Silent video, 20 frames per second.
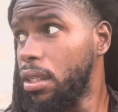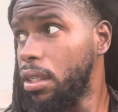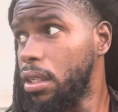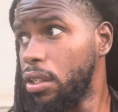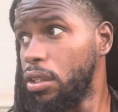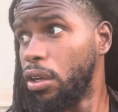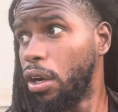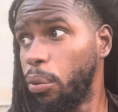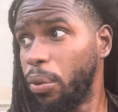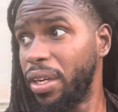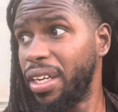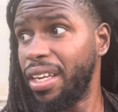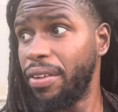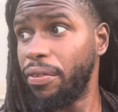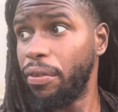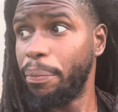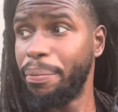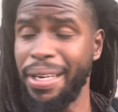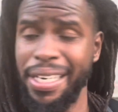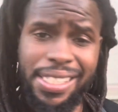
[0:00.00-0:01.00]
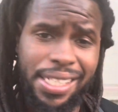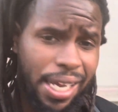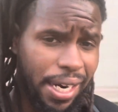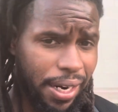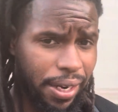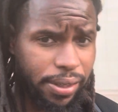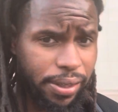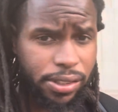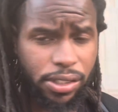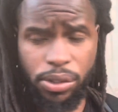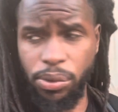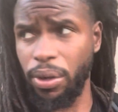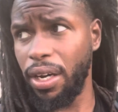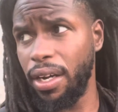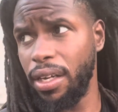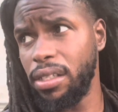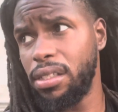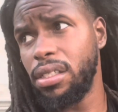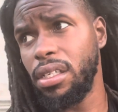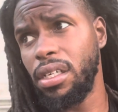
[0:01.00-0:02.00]
You know, I want to give a big shout out to,
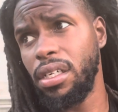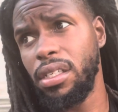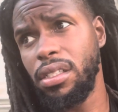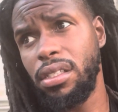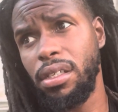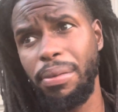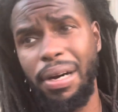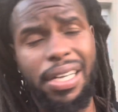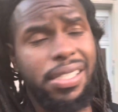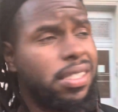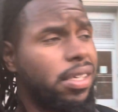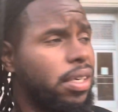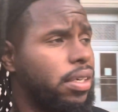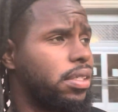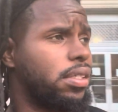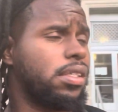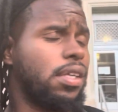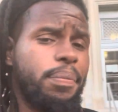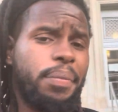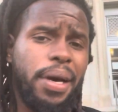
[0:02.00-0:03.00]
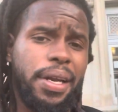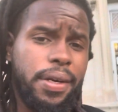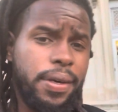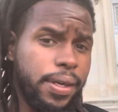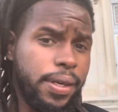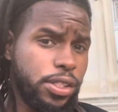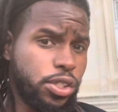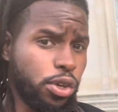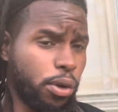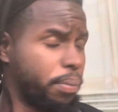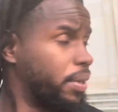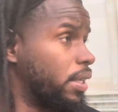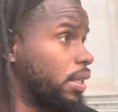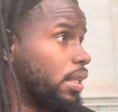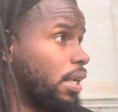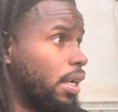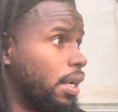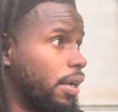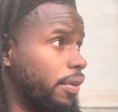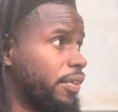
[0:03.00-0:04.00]
uh, to, to my attorneys and everybody that showed me the
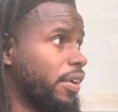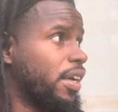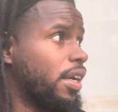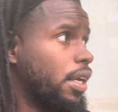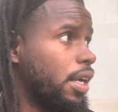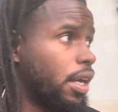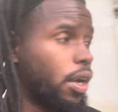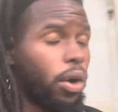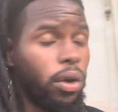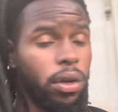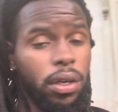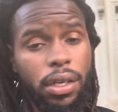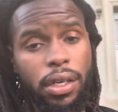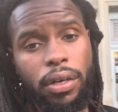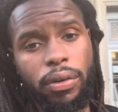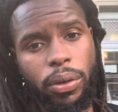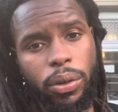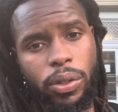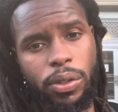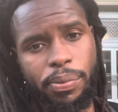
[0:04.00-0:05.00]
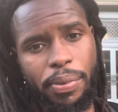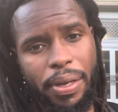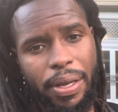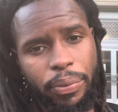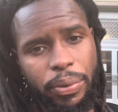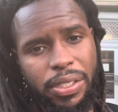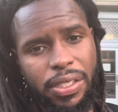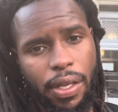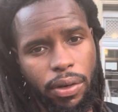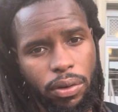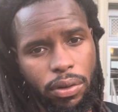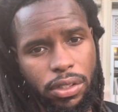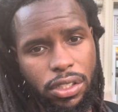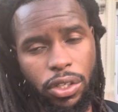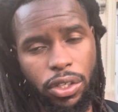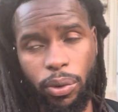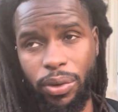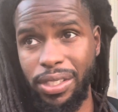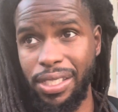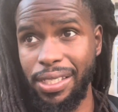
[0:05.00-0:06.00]
love and all the heroes, man. We stand on the
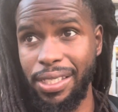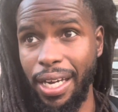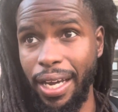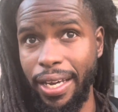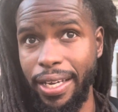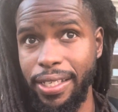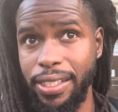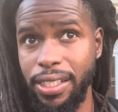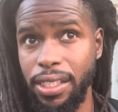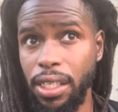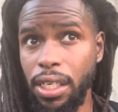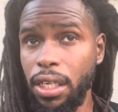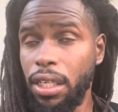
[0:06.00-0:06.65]
shoulders of giants.